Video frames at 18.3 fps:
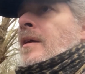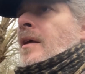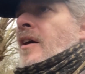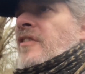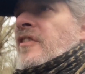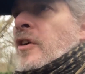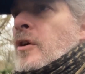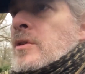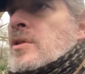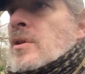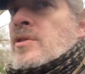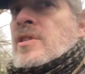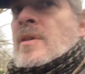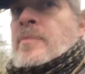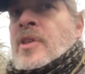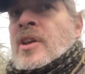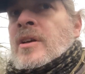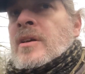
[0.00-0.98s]
a fox or
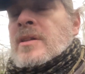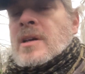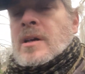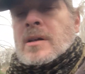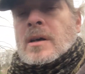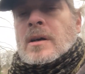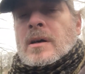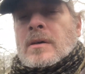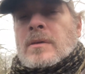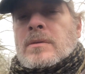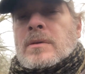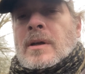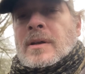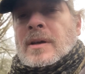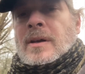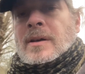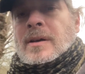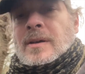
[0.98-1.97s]
something had dug a hole.
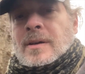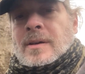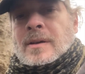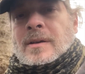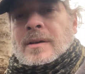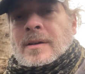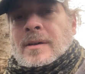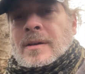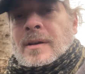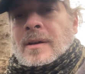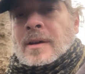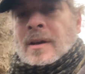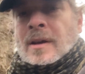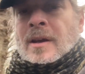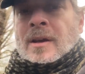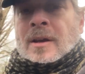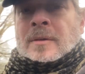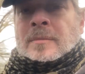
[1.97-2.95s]

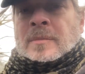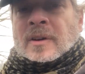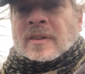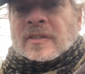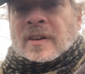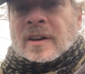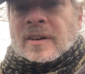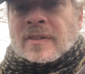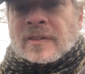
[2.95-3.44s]
My friend